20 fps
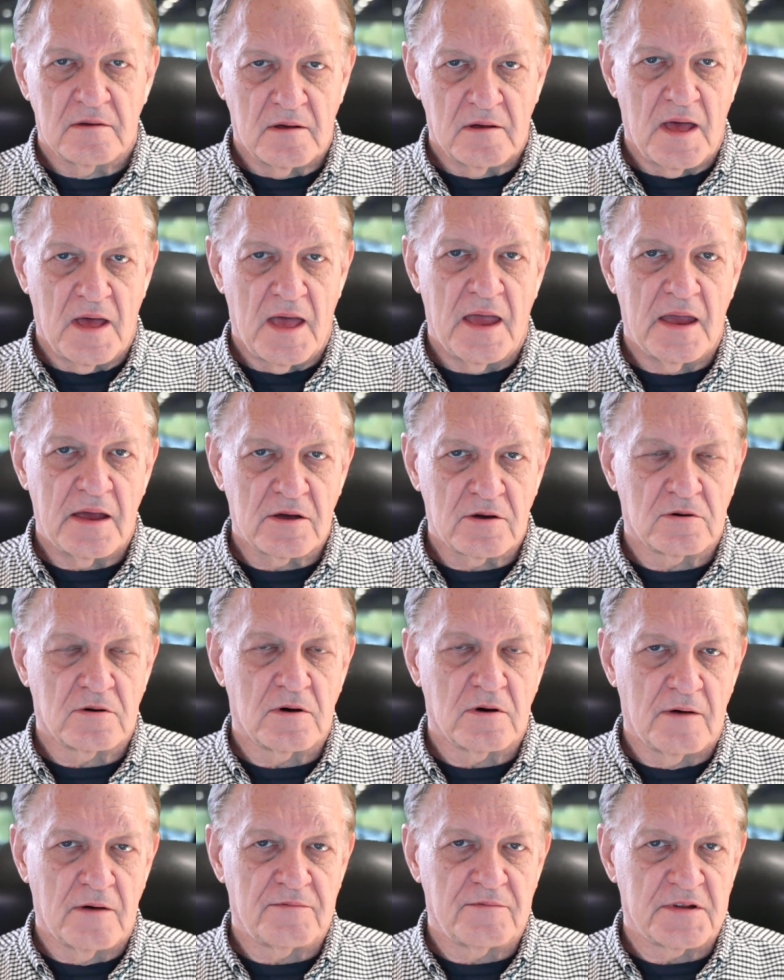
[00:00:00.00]
angle
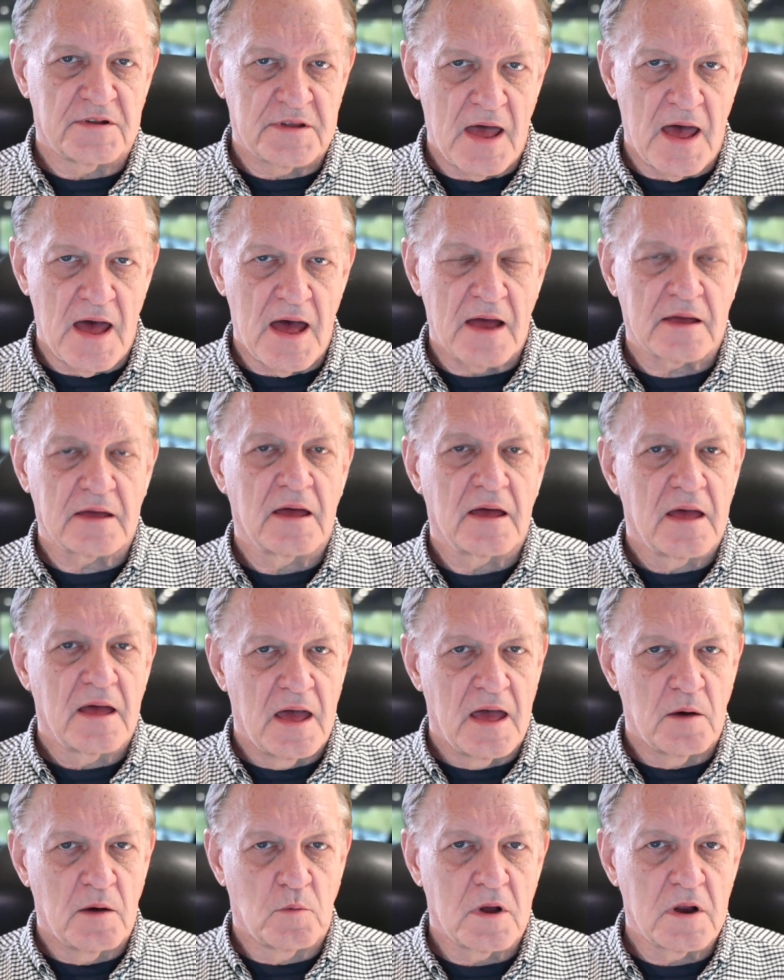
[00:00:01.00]
of attack
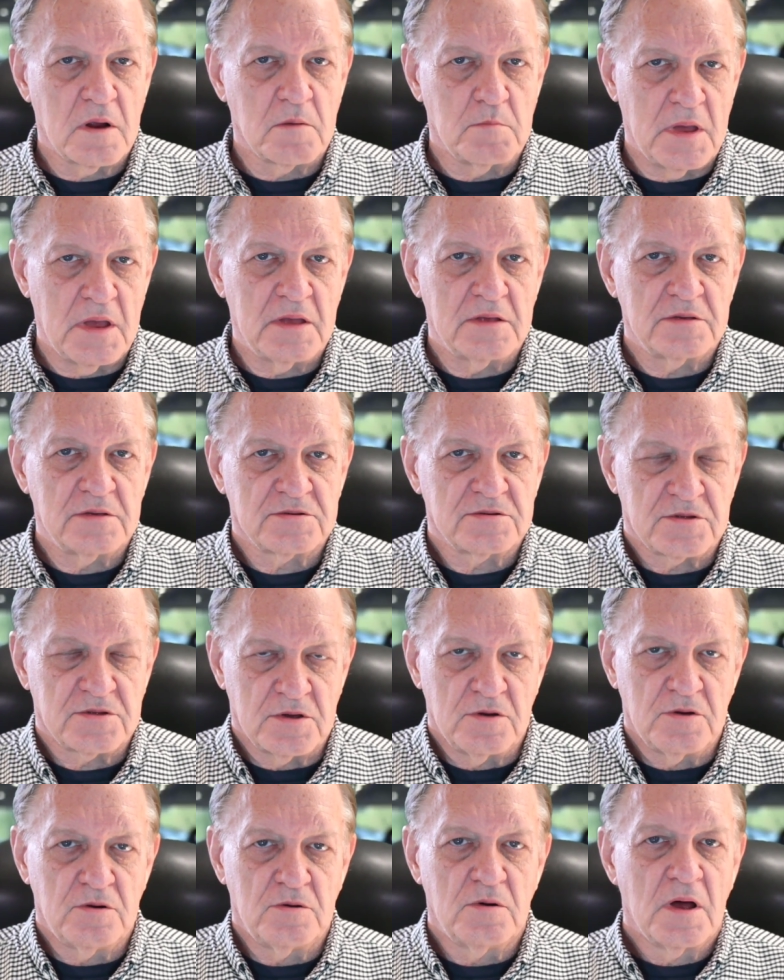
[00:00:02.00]
and what it means
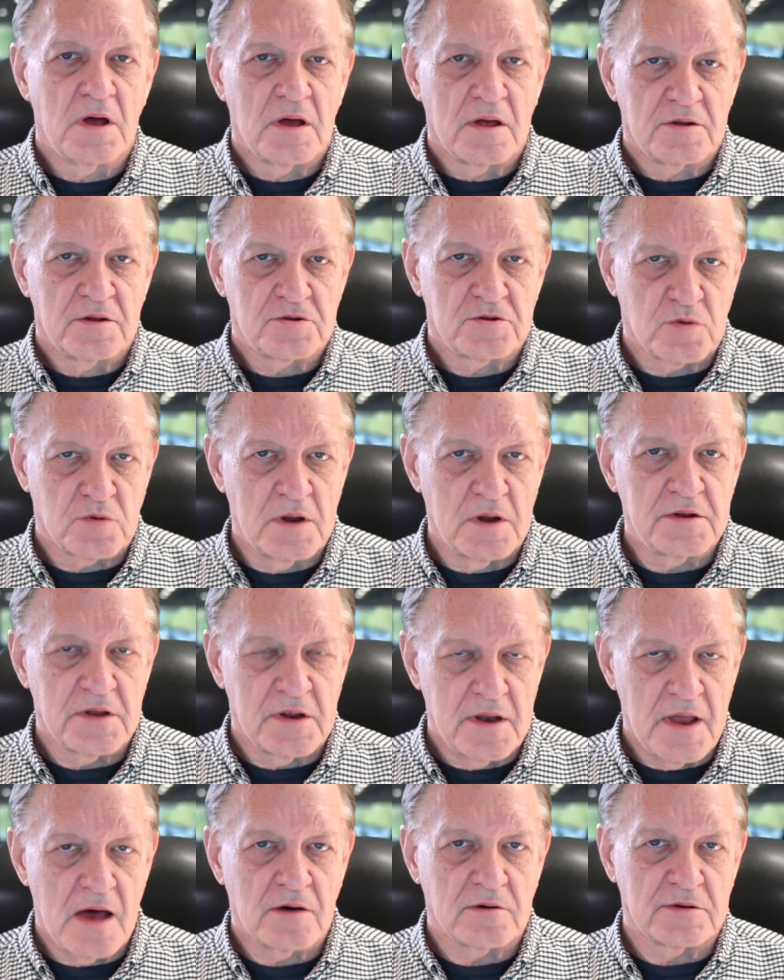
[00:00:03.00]
to trend
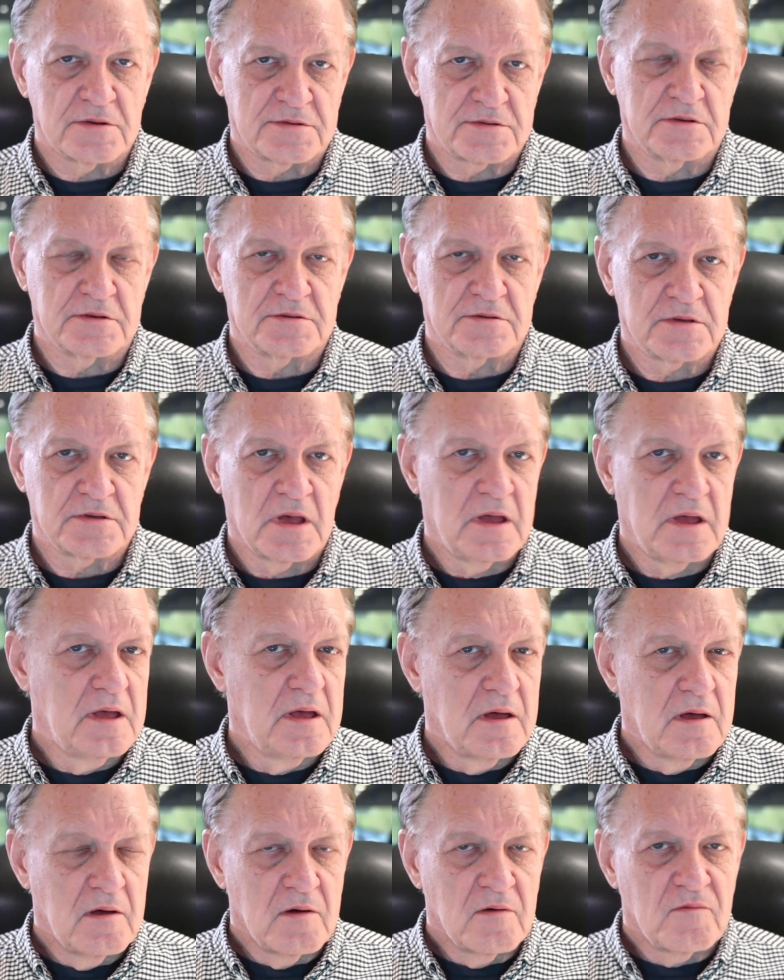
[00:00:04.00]
analysis.
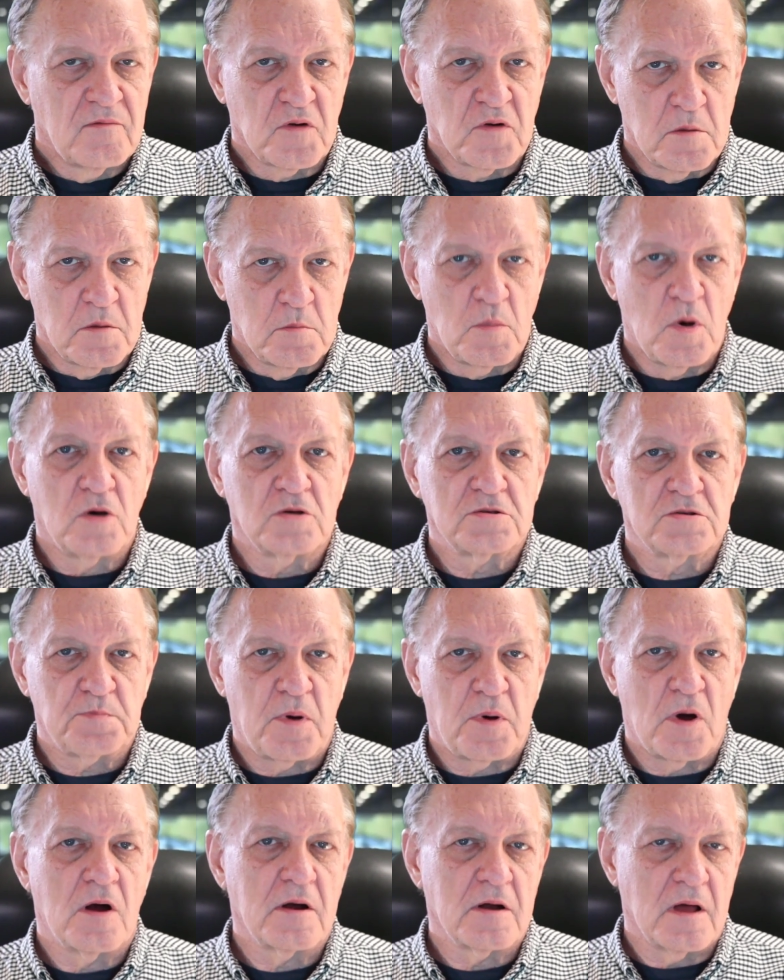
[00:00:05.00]
For the most
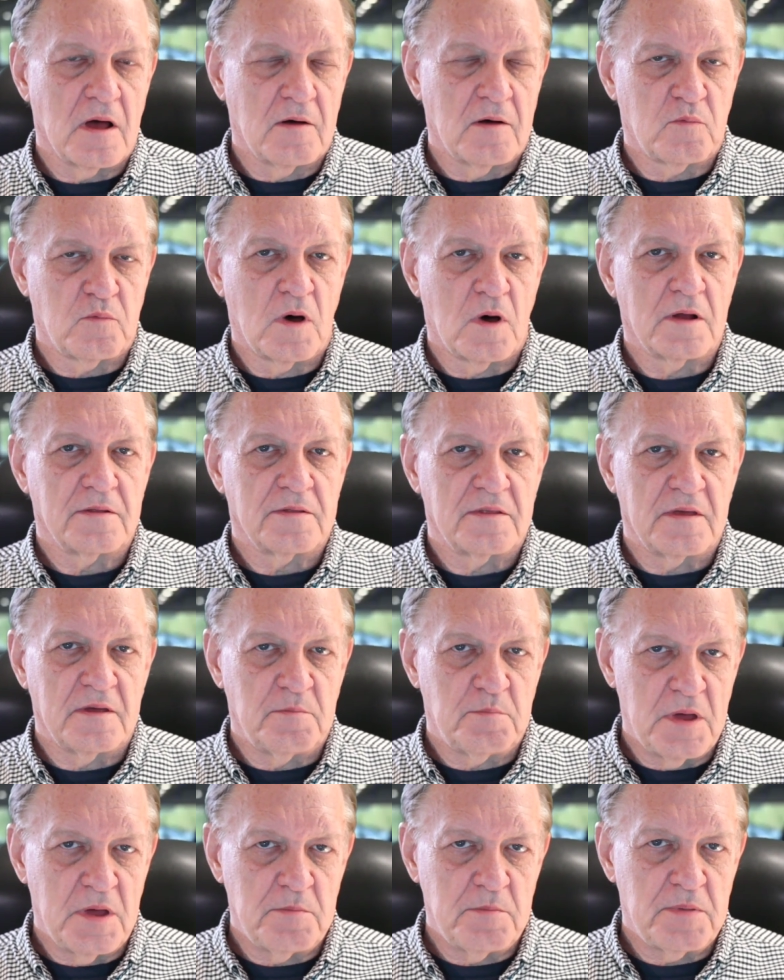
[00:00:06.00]
part of what the
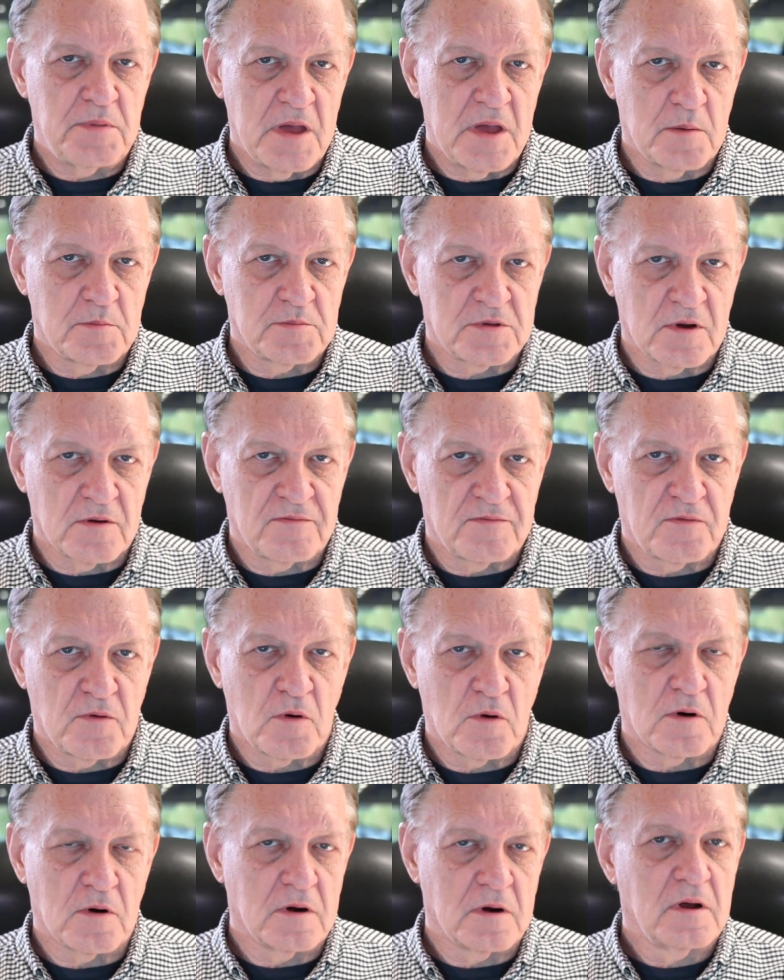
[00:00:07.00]
PPMs are
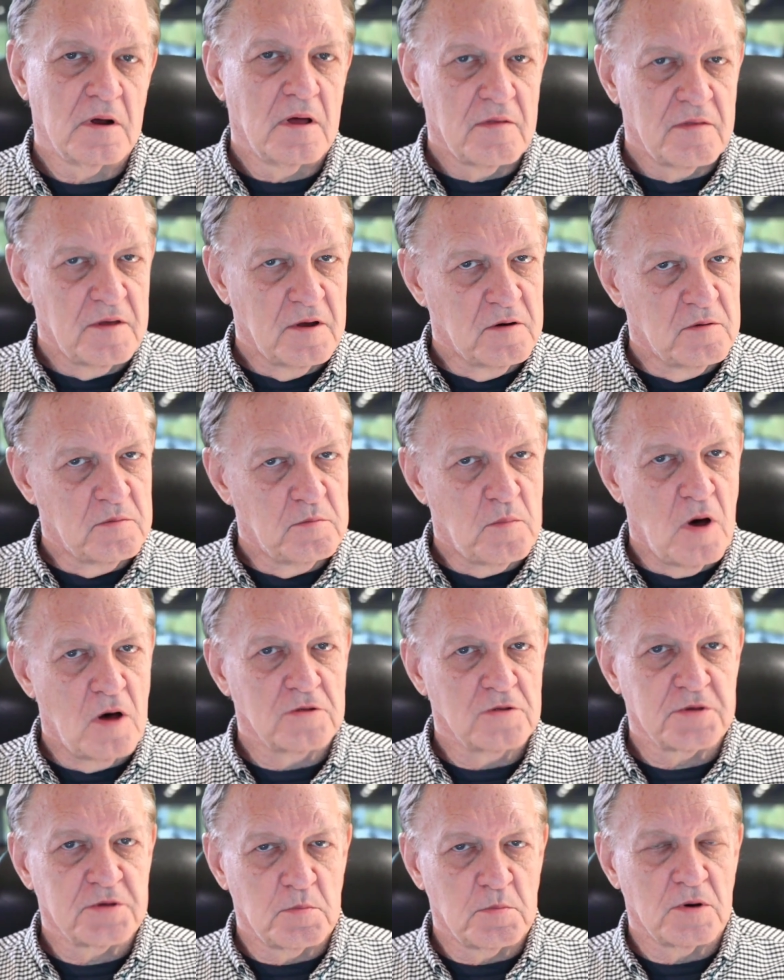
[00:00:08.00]
for, they're
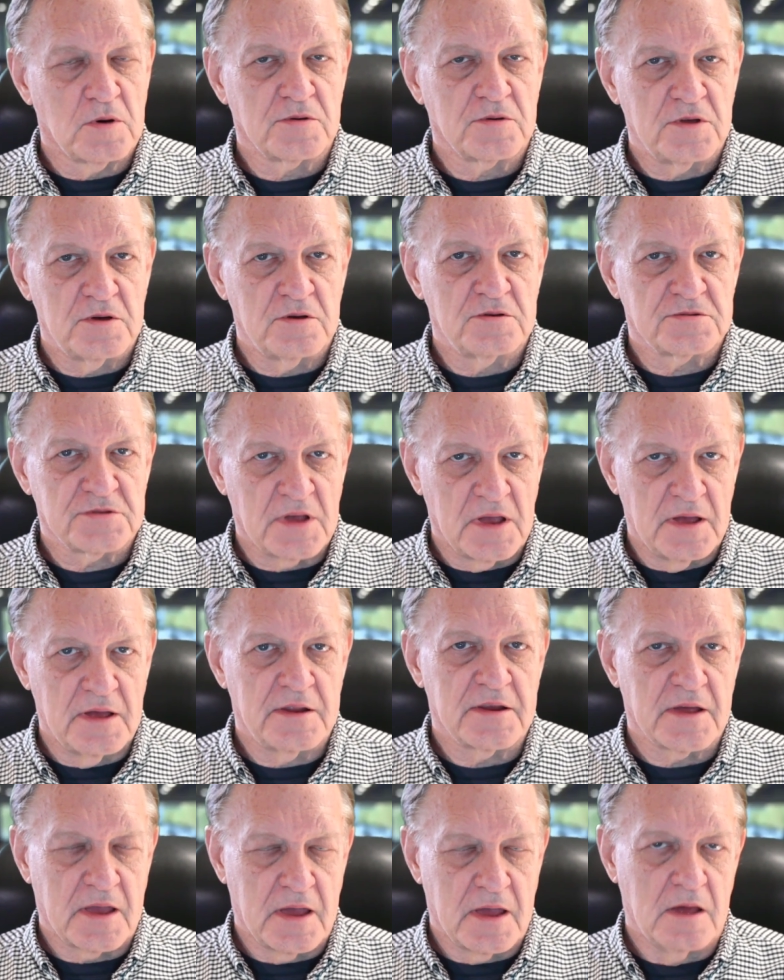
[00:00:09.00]
multiple use
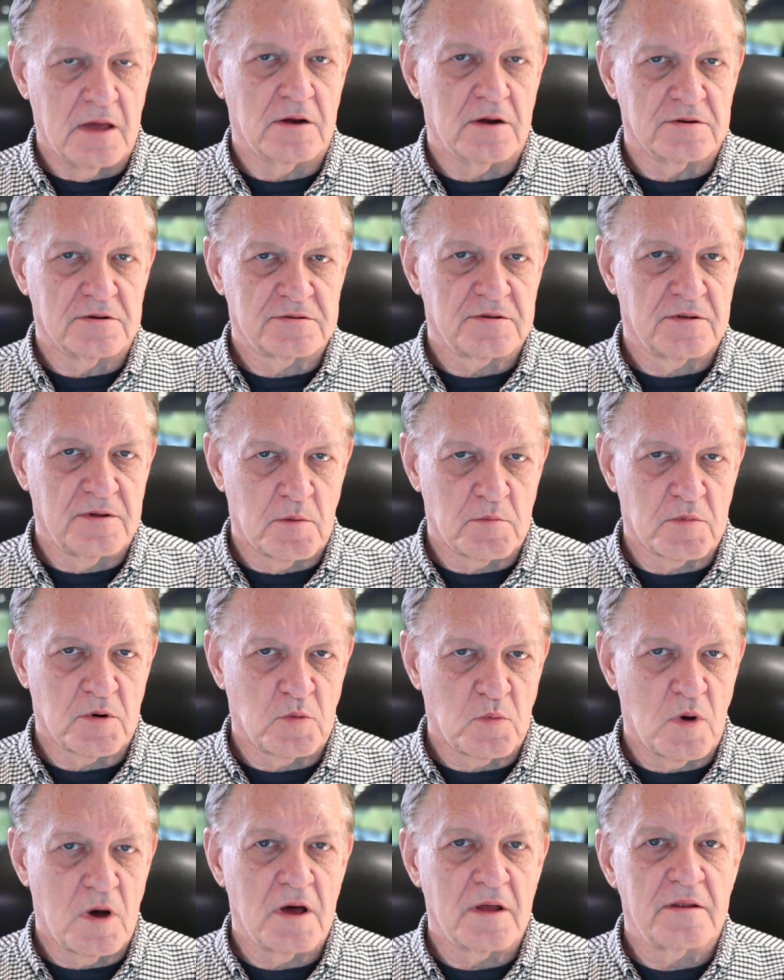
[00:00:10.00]
indicators. Number
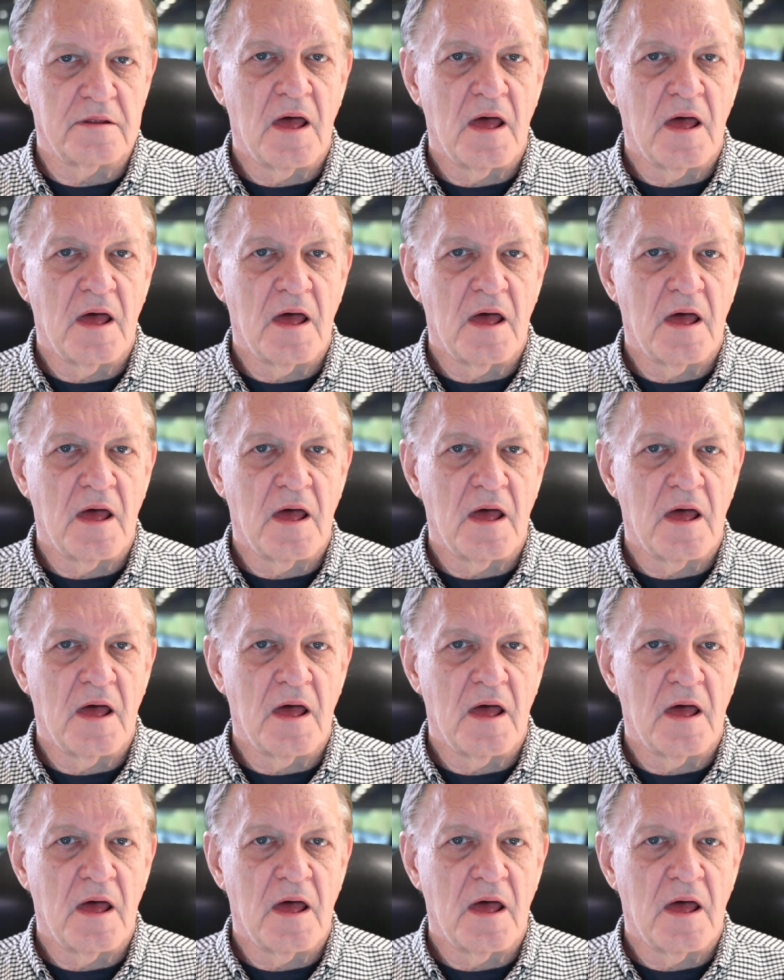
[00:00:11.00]
one,